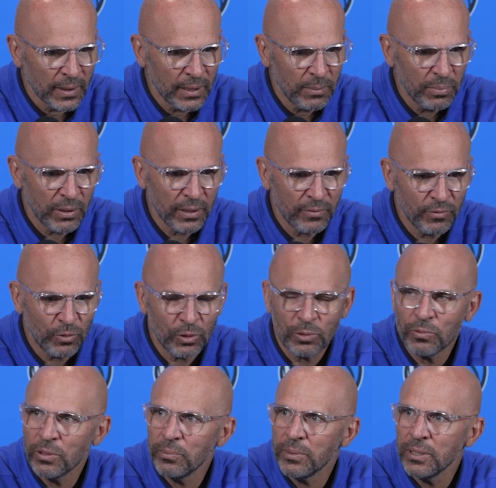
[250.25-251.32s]
he played
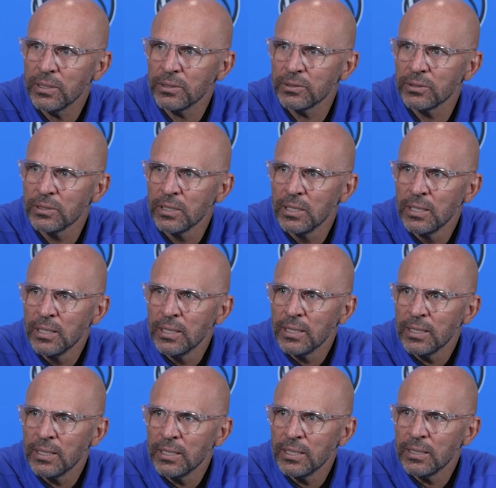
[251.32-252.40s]
41 minutes.
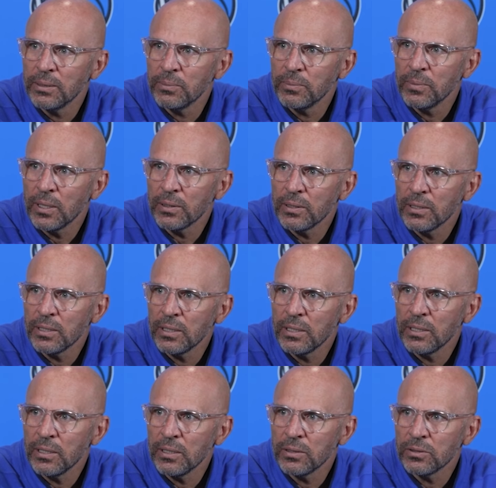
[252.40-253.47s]
I think
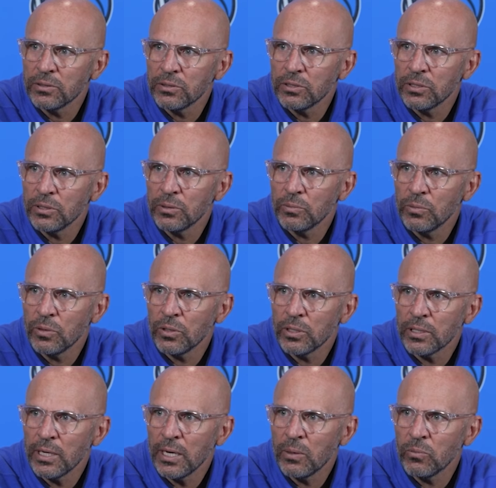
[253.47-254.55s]
he understood where the
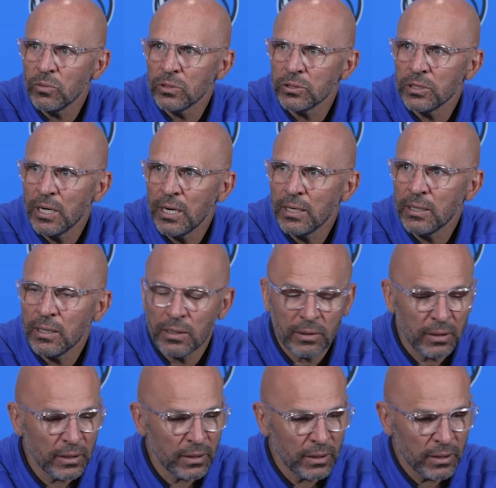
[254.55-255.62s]
game was at. And I
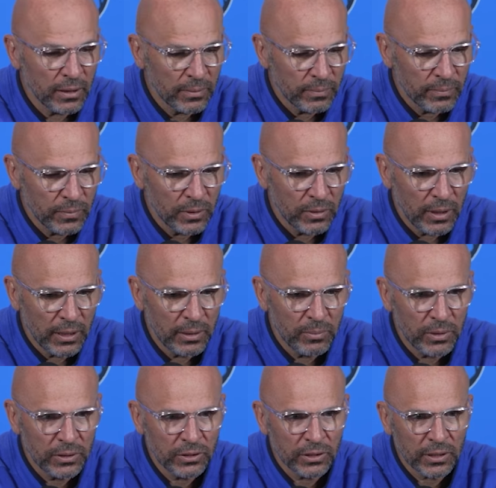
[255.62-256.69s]
think, you know, I didn't
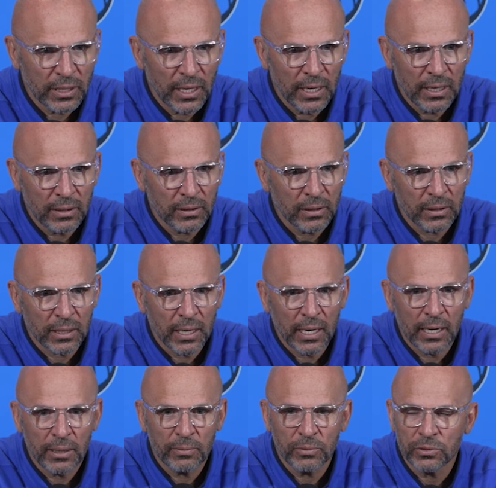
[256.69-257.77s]
mention Kai. I thought
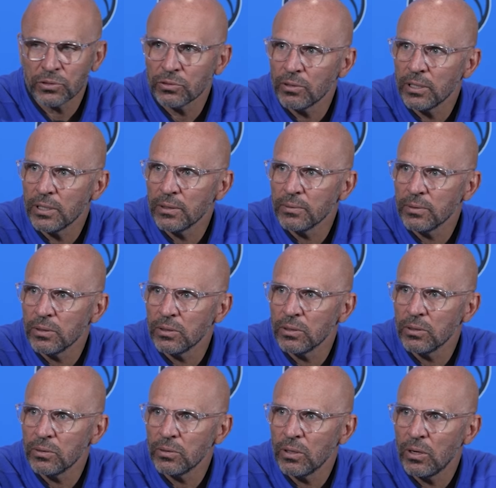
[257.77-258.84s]
Kai was great, you
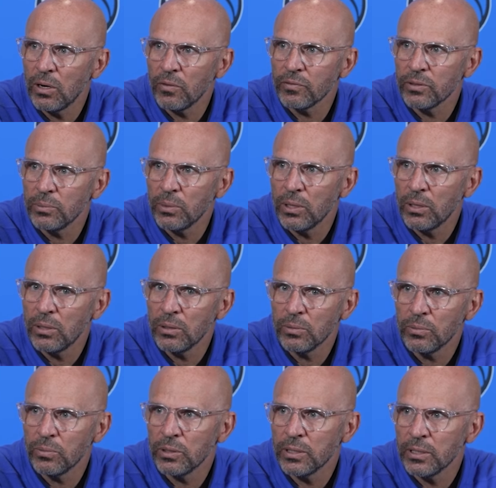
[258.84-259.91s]
know, off the ball
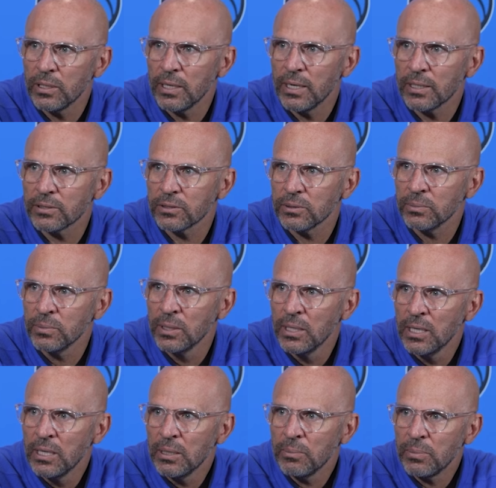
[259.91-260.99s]
with Exum.
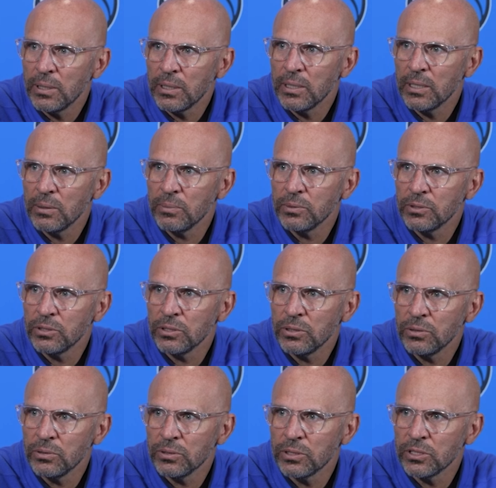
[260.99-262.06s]
Being able to
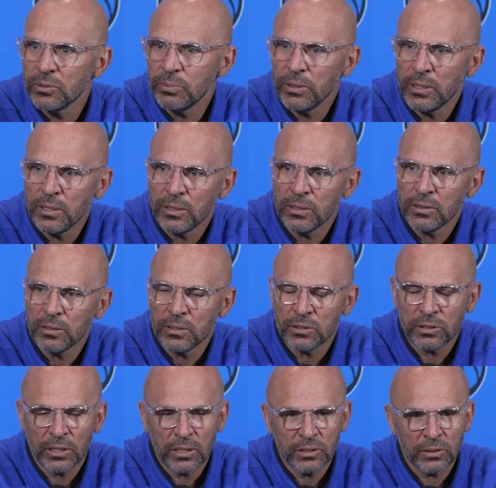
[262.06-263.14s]
use his speed and
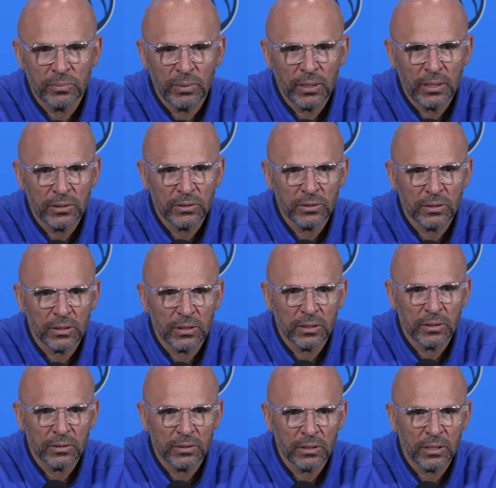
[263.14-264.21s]
change the pace
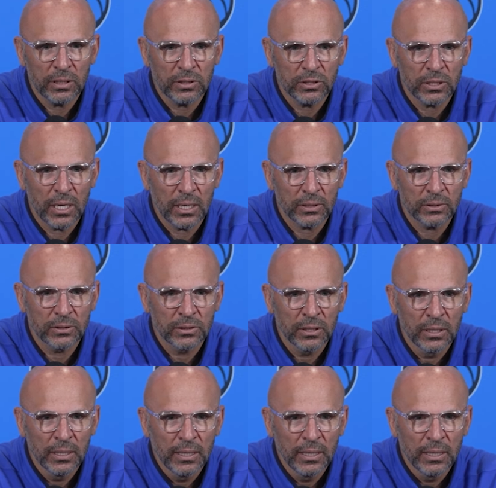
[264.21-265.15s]
to get shots.